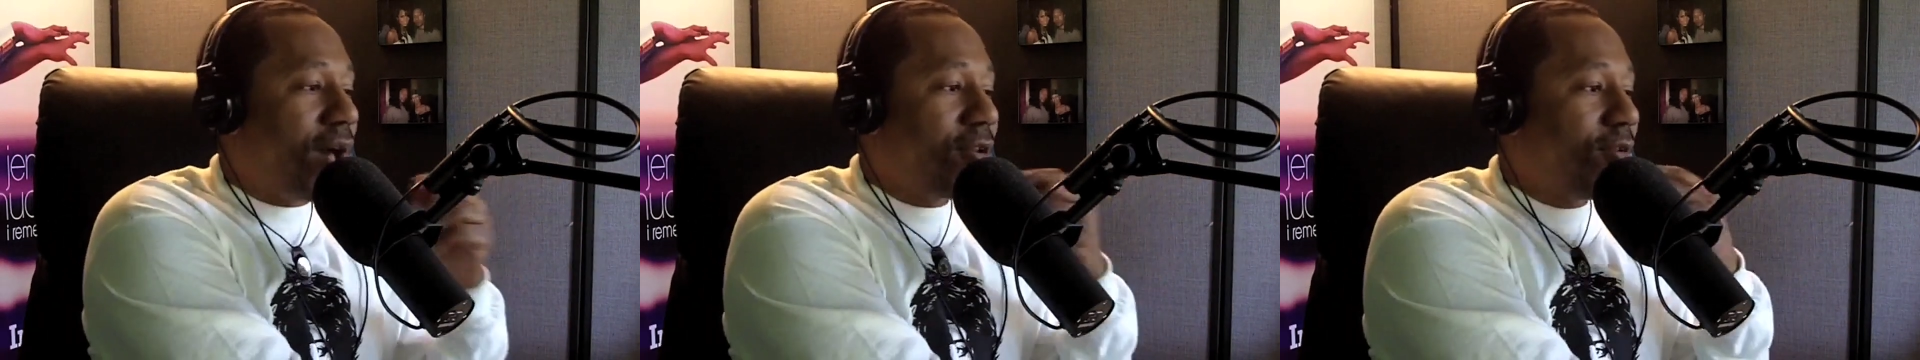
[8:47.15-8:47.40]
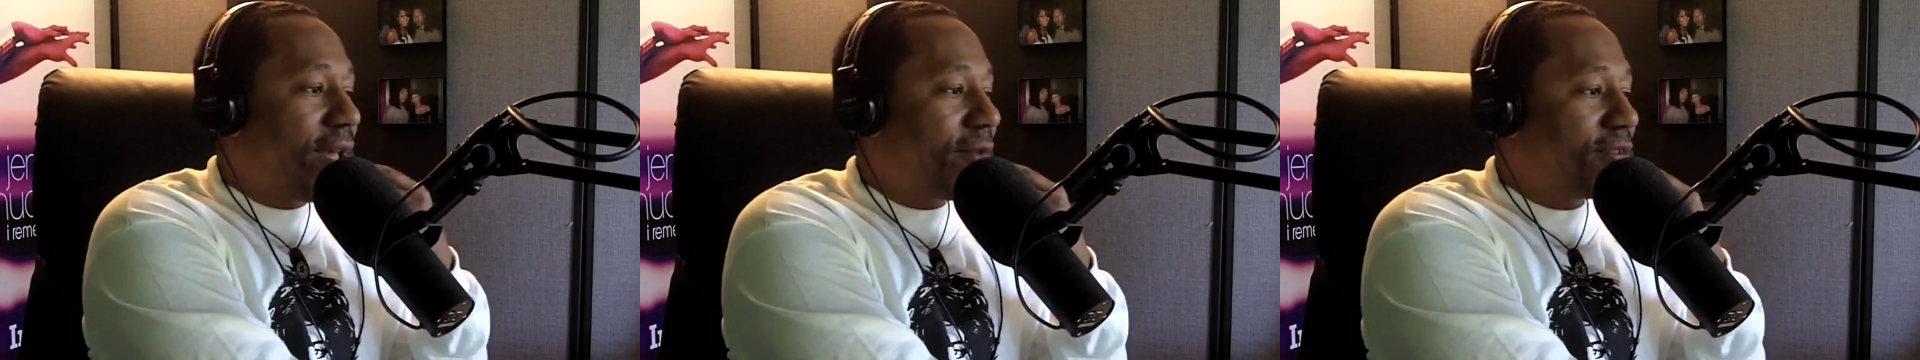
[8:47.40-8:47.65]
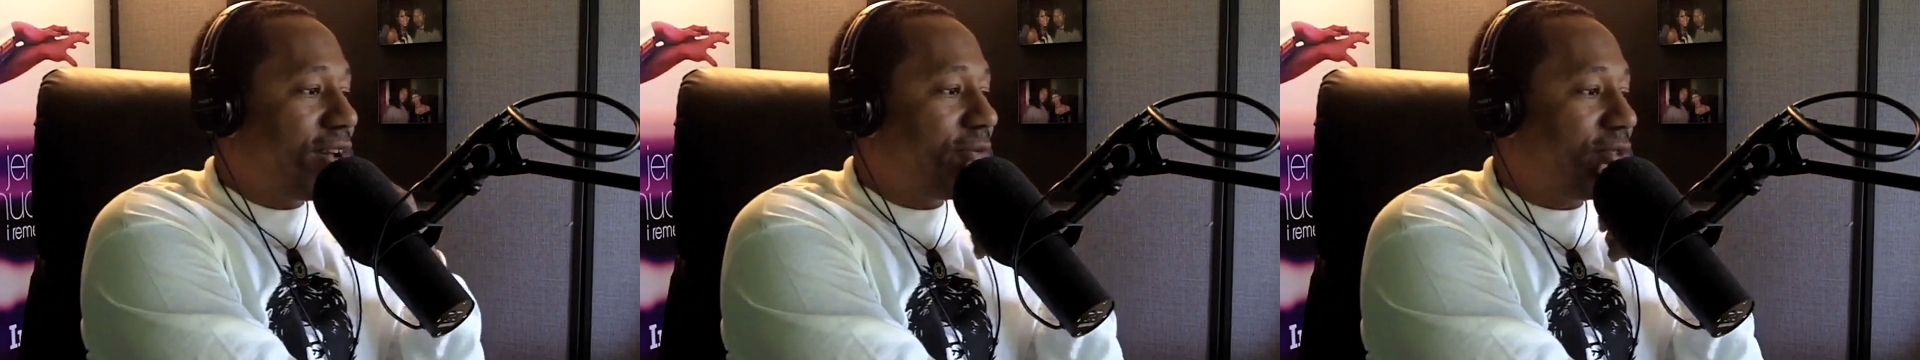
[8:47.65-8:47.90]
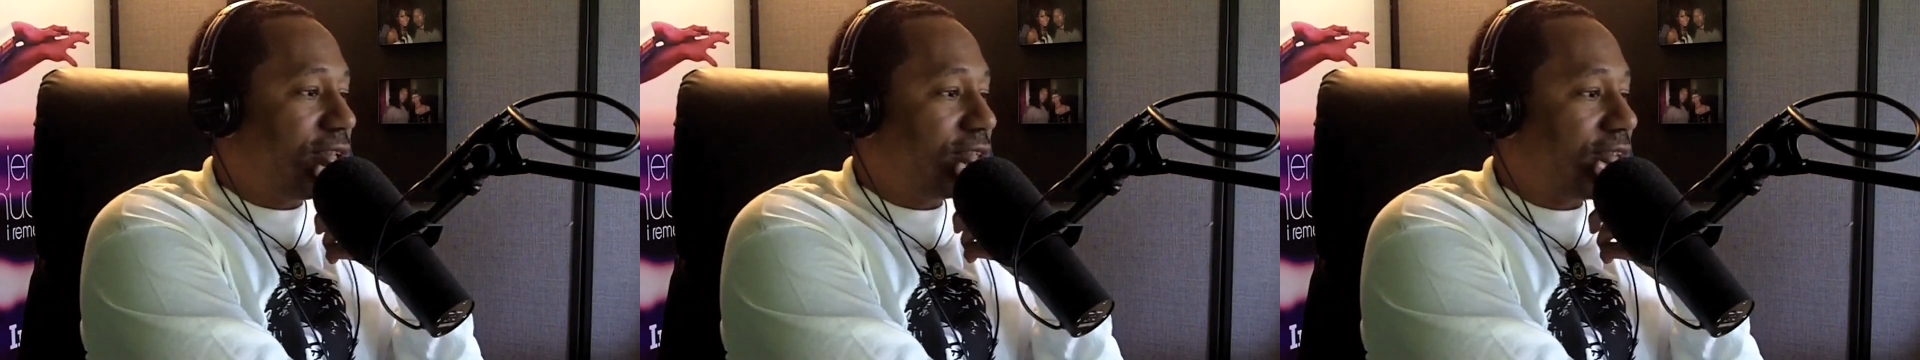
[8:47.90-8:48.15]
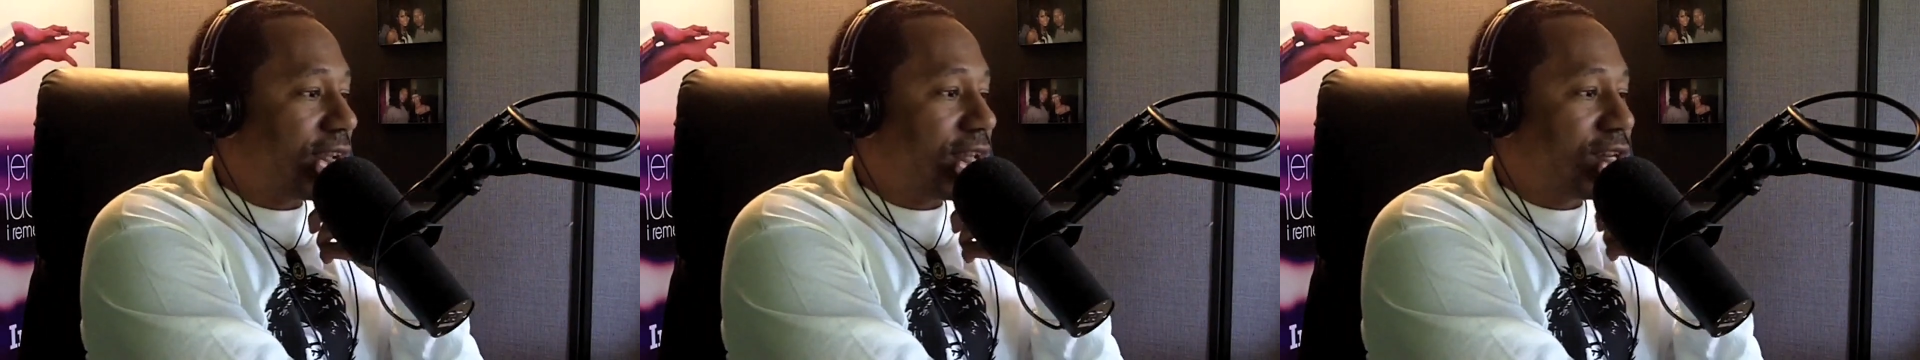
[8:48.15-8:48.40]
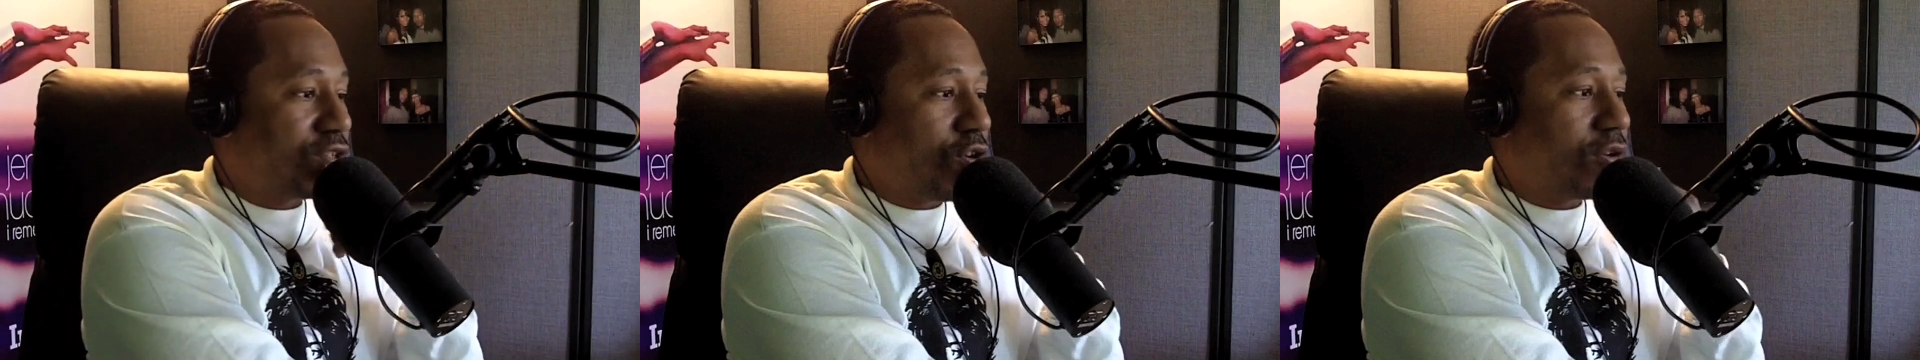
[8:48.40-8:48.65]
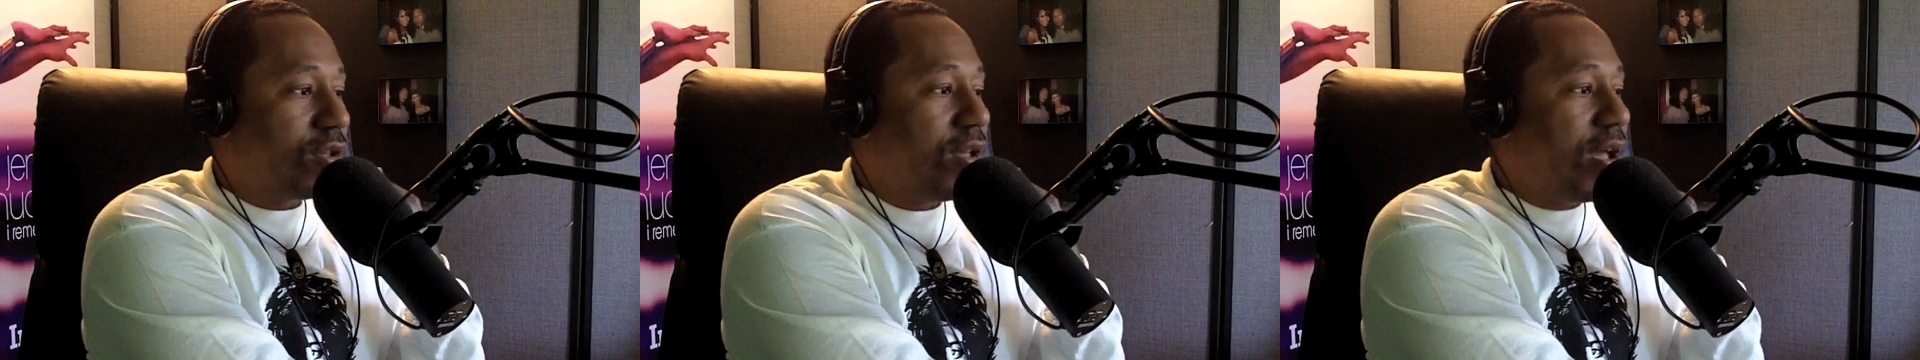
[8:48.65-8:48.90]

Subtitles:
I don't have time for this. I gotta talk...